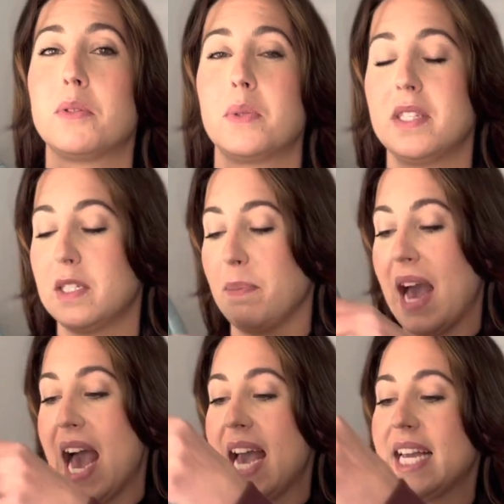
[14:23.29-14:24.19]
with this
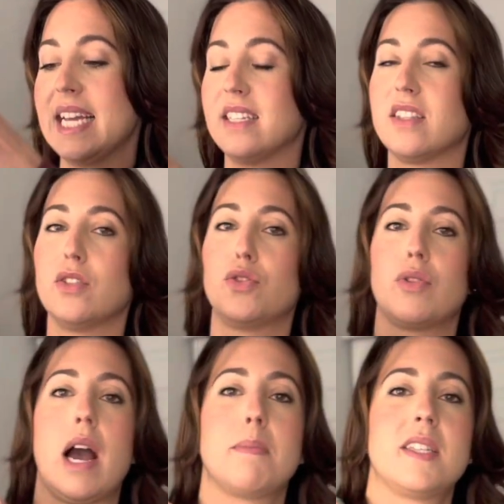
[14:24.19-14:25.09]
bag is the
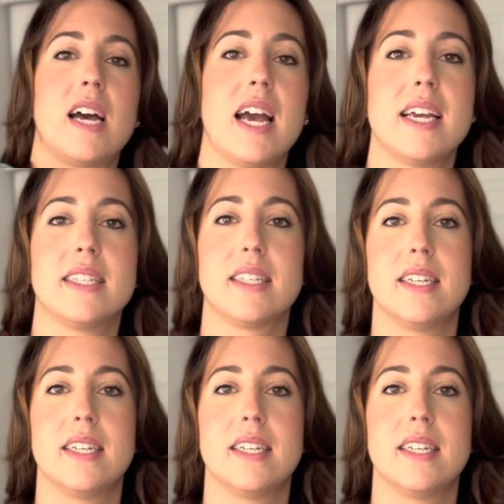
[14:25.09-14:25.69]
drop size